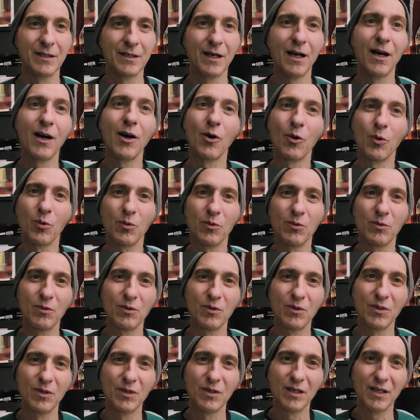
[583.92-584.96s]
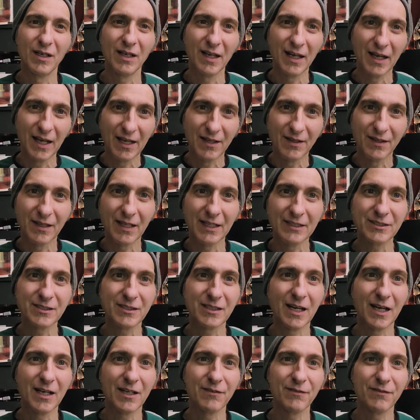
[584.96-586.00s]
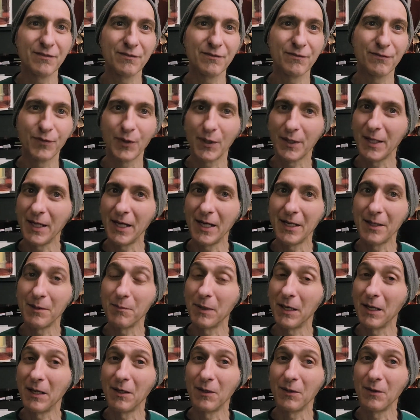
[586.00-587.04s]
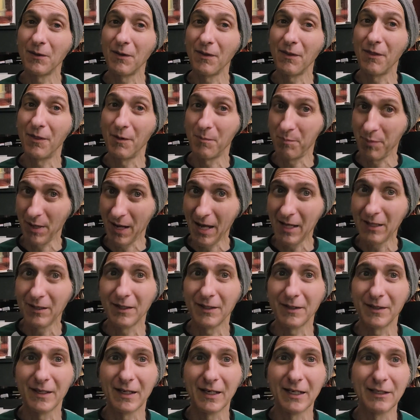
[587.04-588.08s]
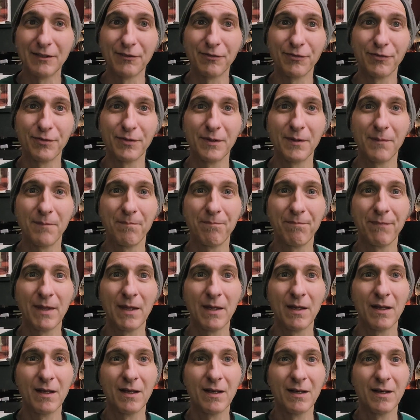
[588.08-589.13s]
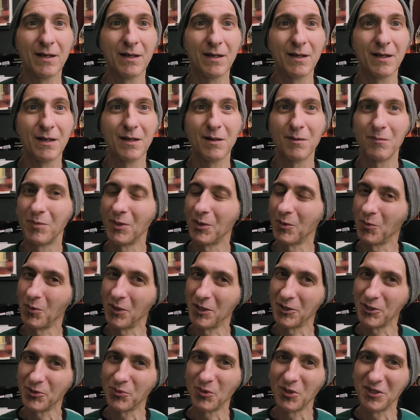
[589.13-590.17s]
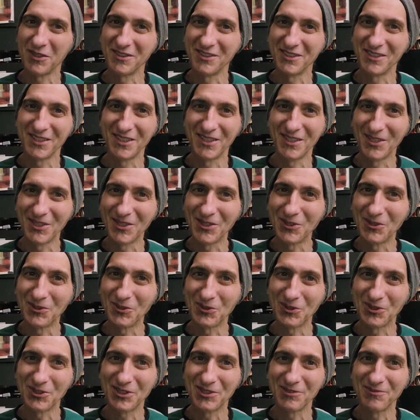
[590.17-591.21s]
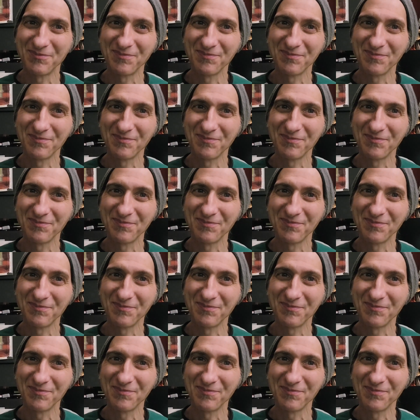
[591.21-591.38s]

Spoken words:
Oh, and let's not forget about the palette knife, but which one to use.